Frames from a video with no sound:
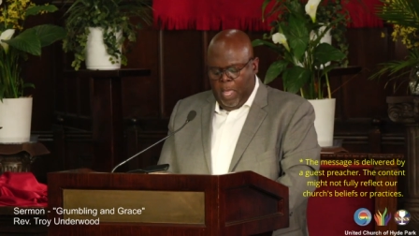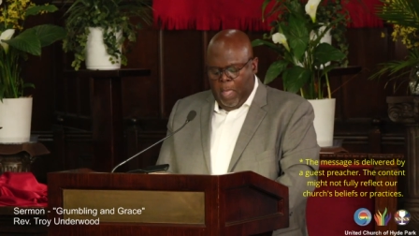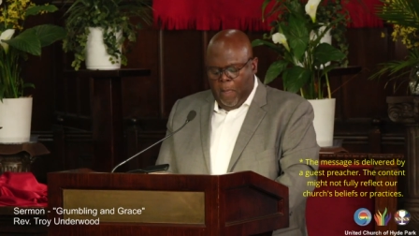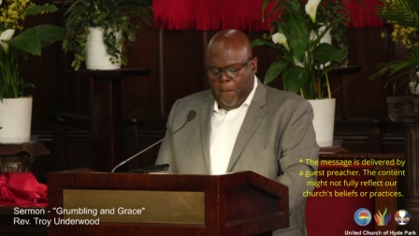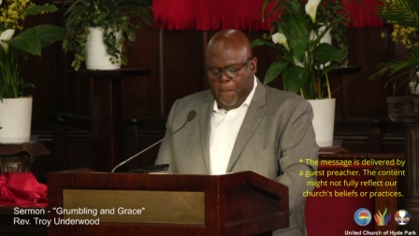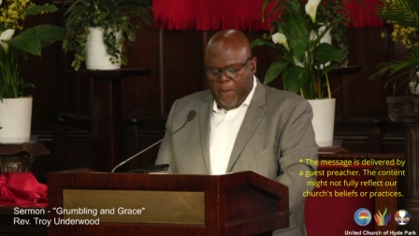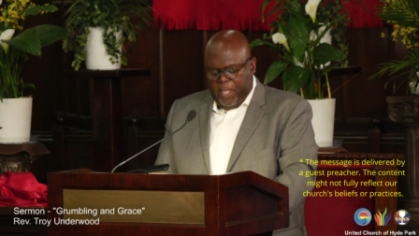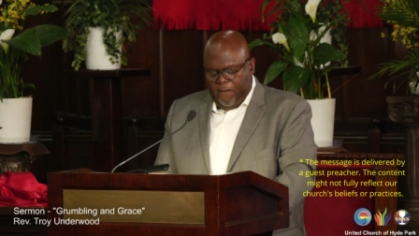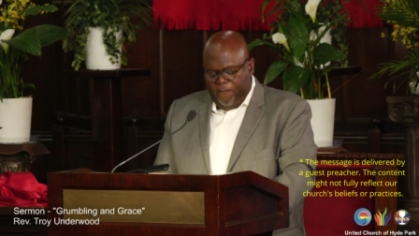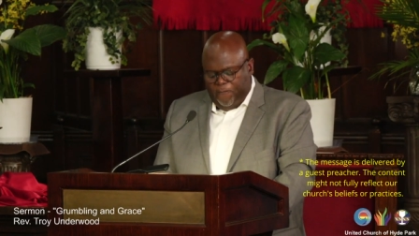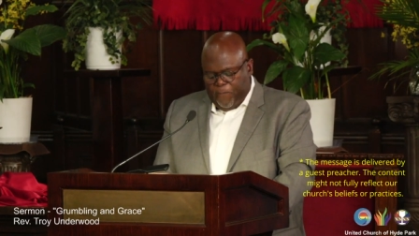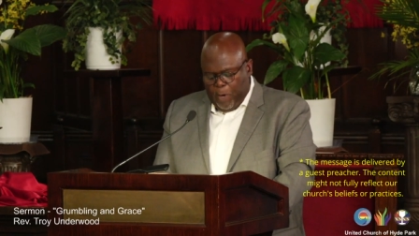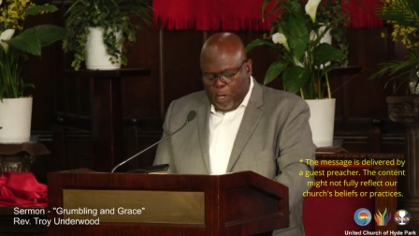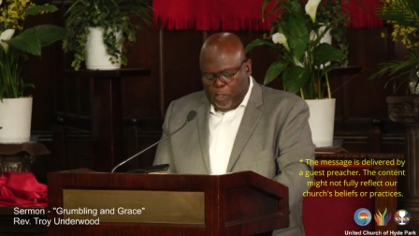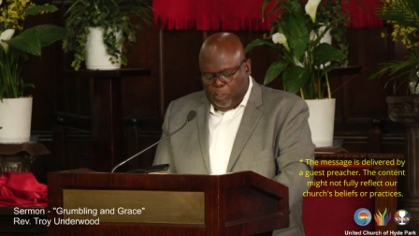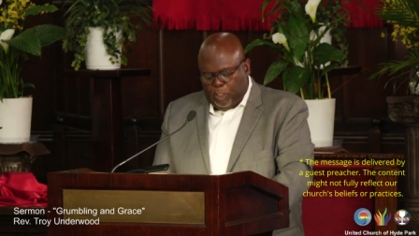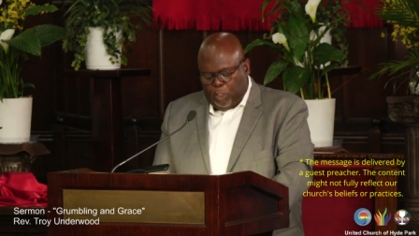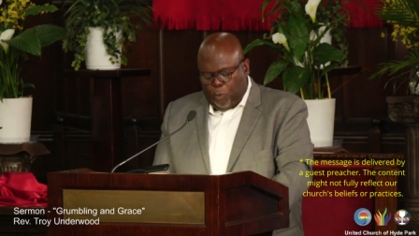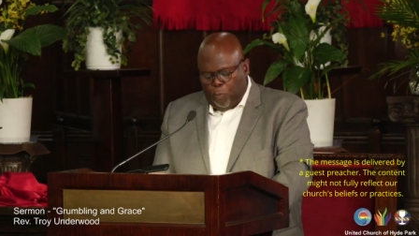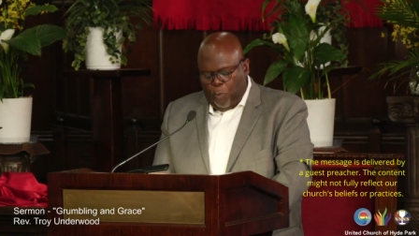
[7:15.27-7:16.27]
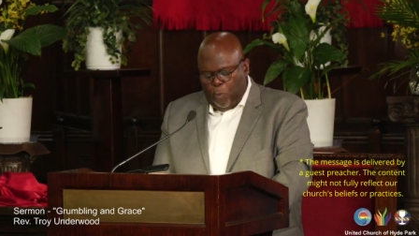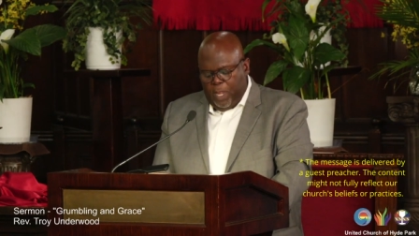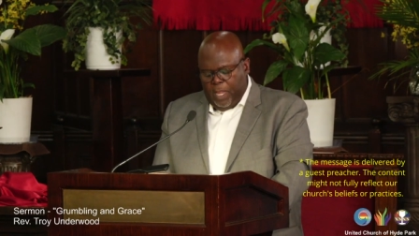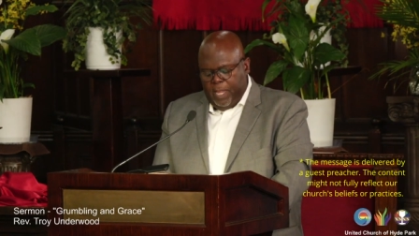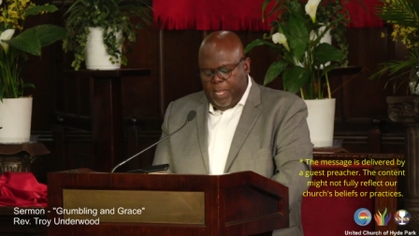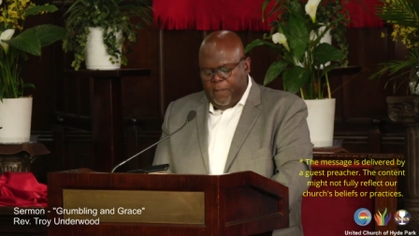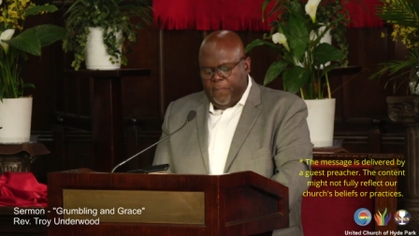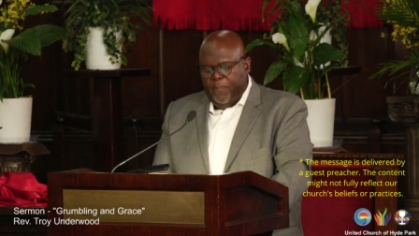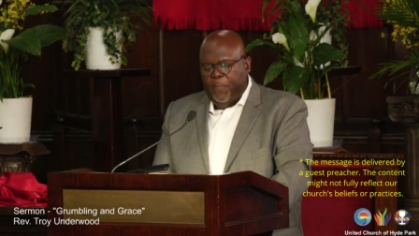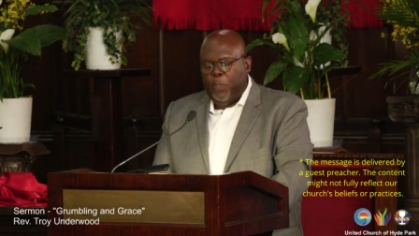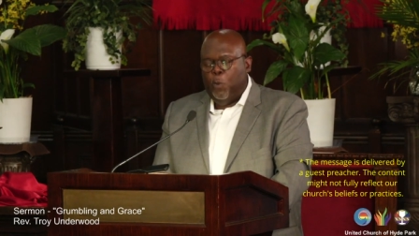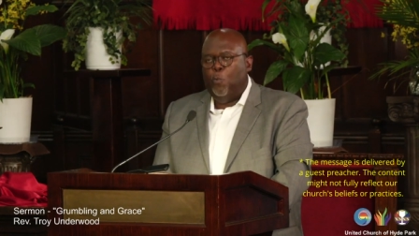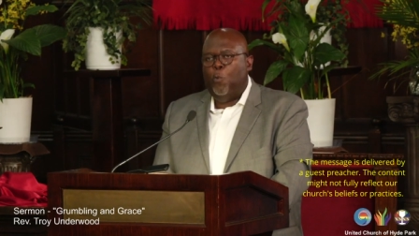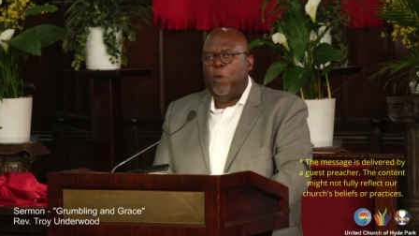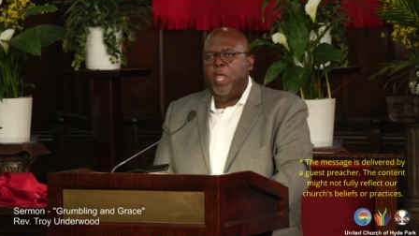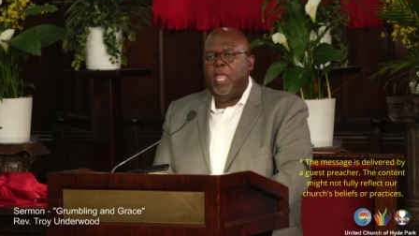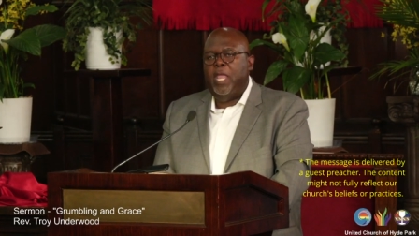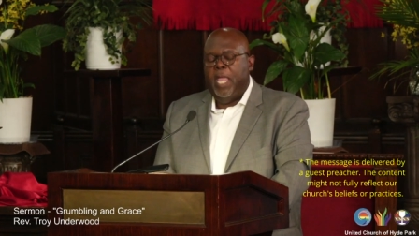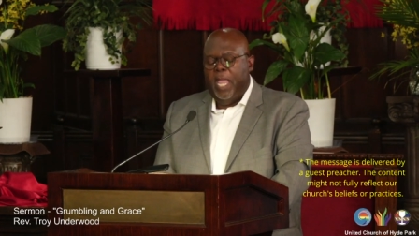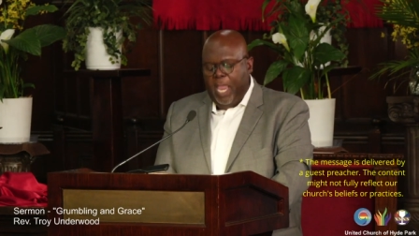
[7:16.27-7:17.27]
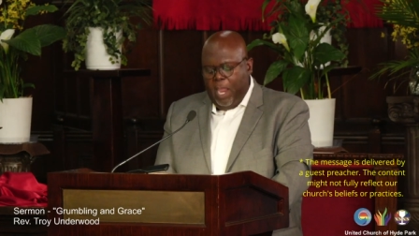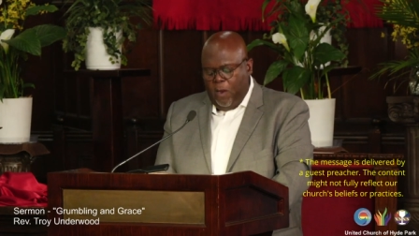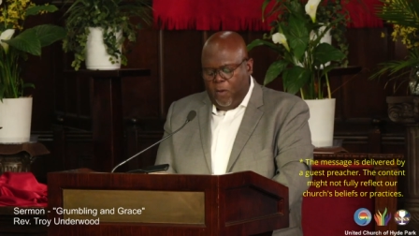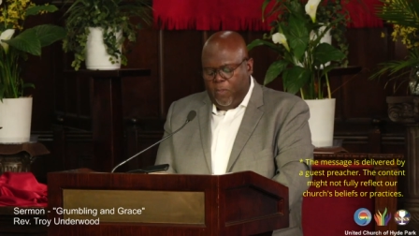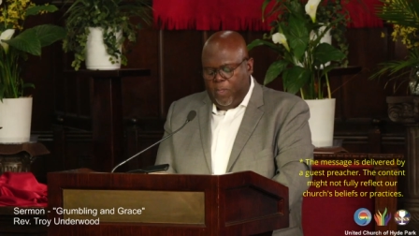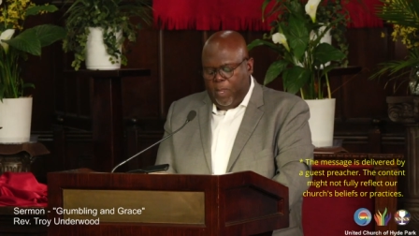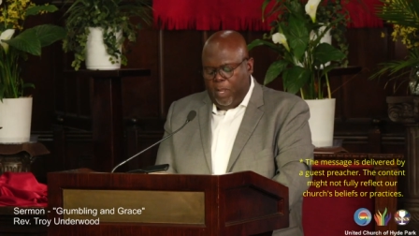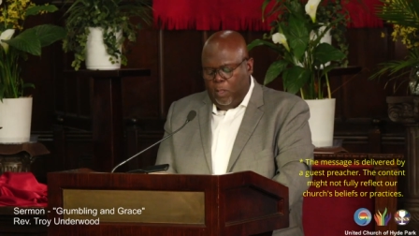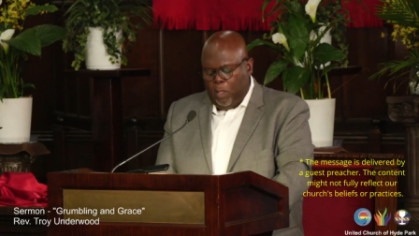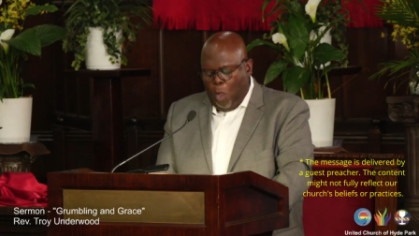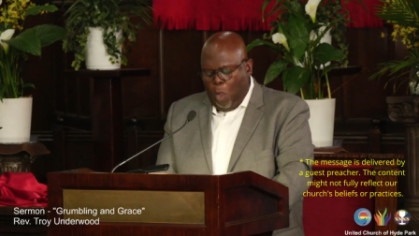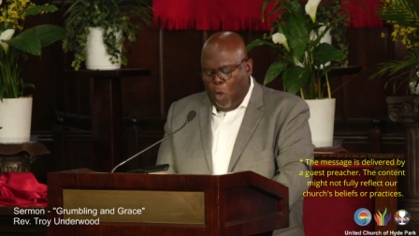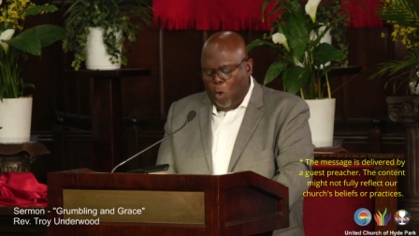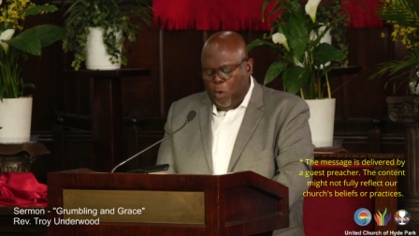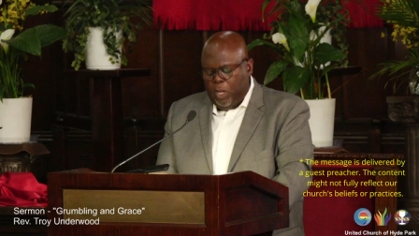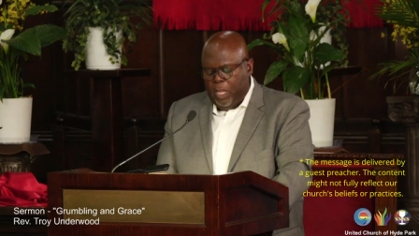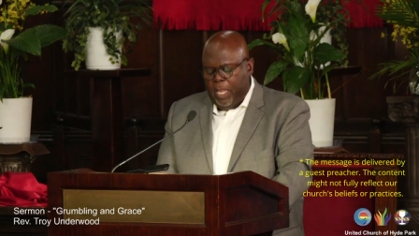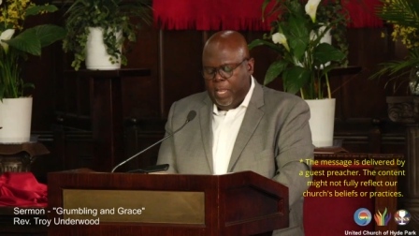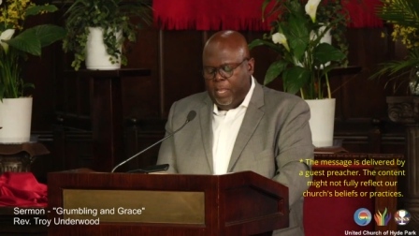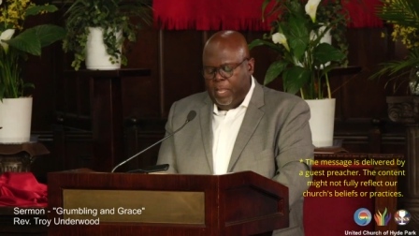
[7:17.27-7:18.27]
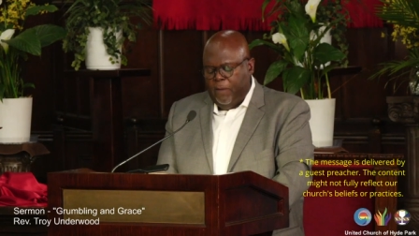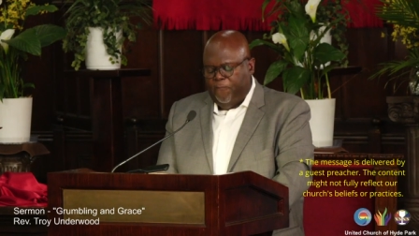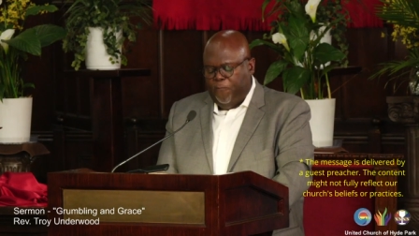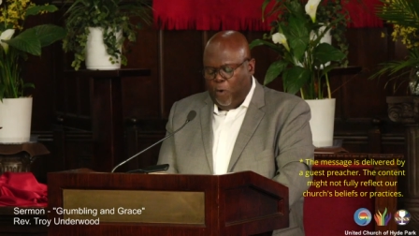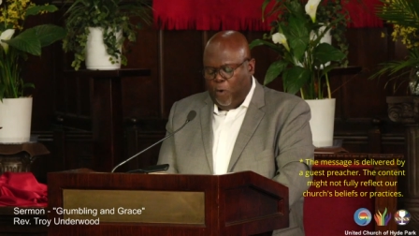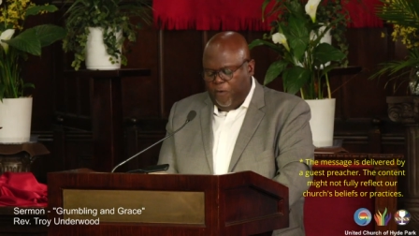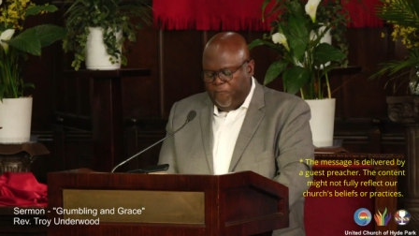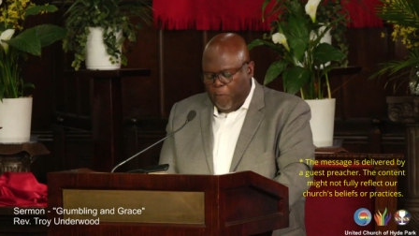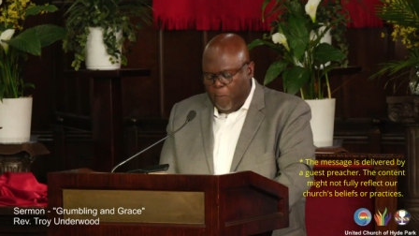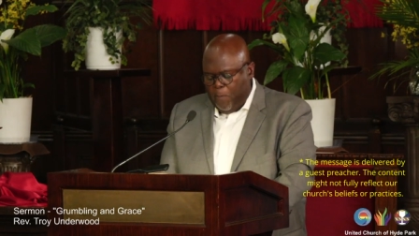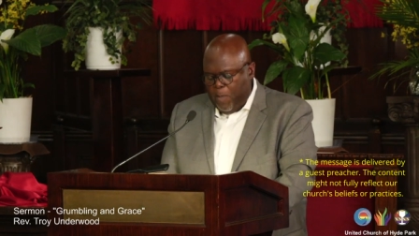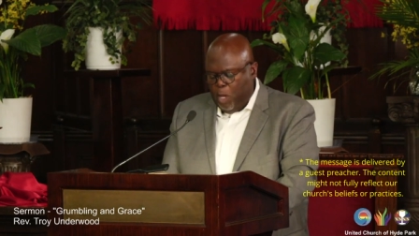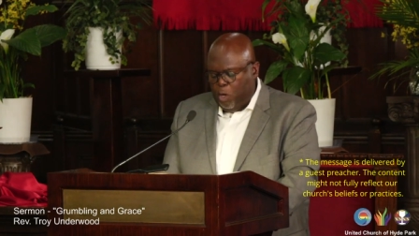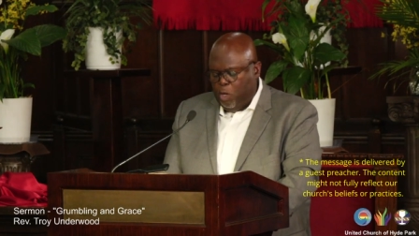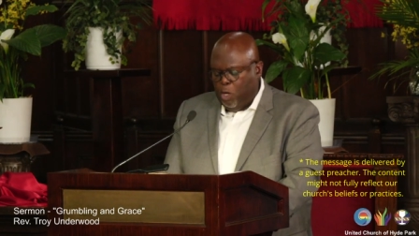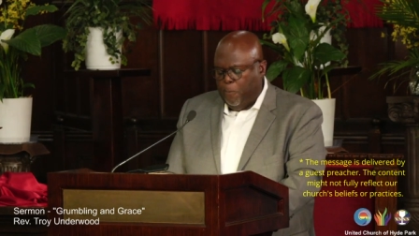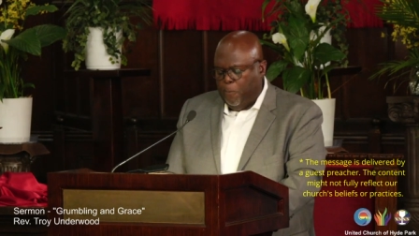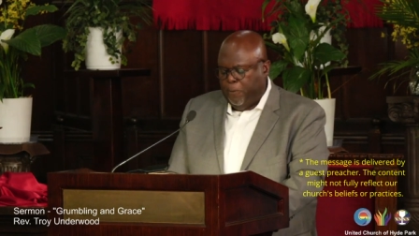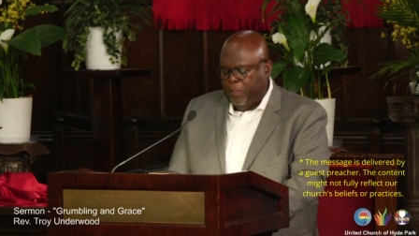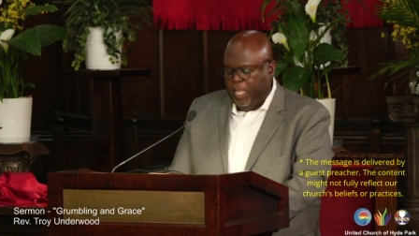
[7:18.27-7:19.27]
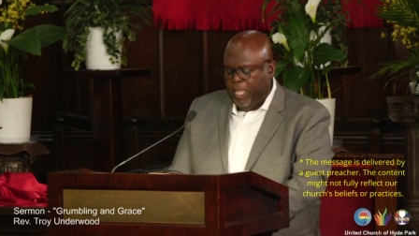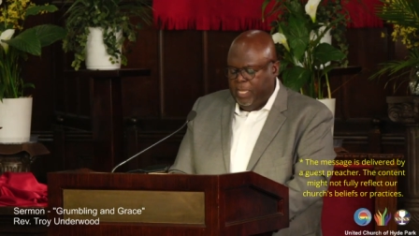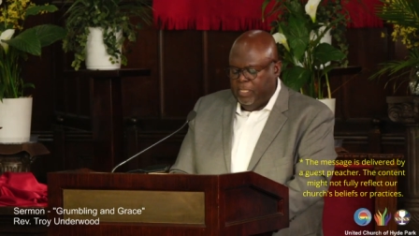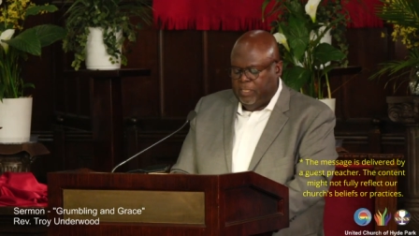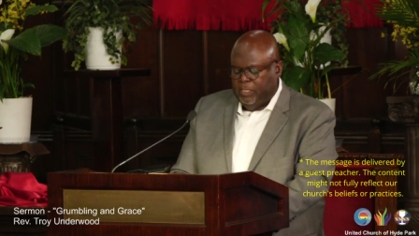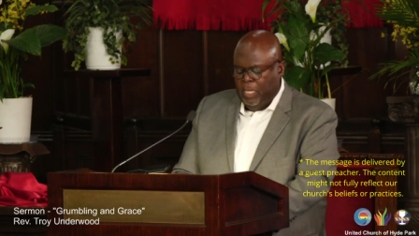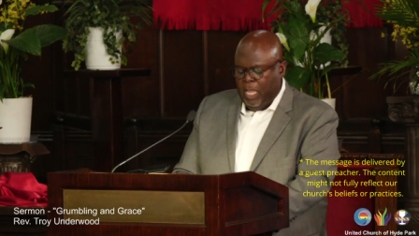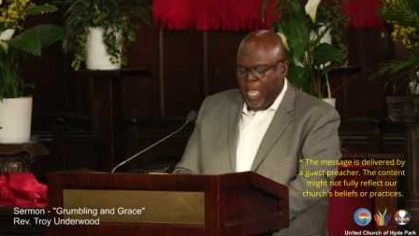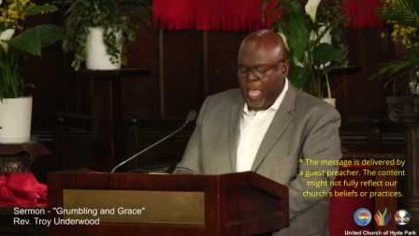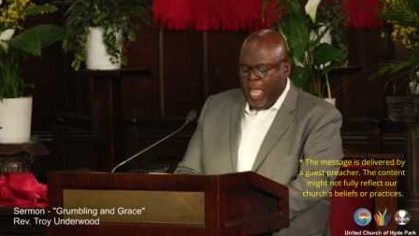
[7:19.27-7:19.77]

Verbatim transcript: But in verse 3, we hear their longing for a familiar place